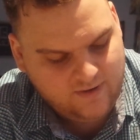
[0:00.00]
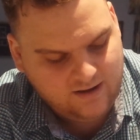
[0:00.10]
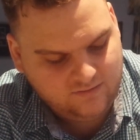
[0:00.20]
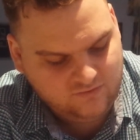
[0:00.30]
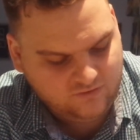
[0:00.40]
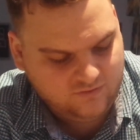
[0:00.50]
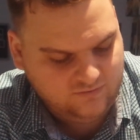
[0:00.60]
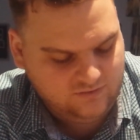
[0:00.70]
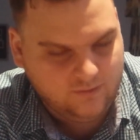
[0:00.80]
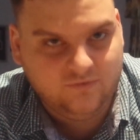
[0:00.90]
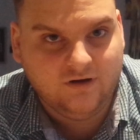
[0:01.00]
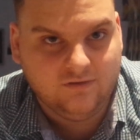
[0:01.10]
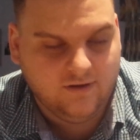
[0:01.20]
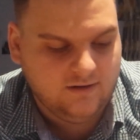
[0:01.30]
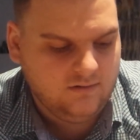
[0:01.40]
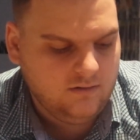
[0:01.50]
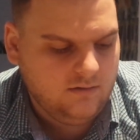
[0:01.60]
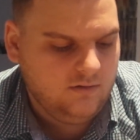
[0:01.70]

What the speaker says: back just because he top shared ride.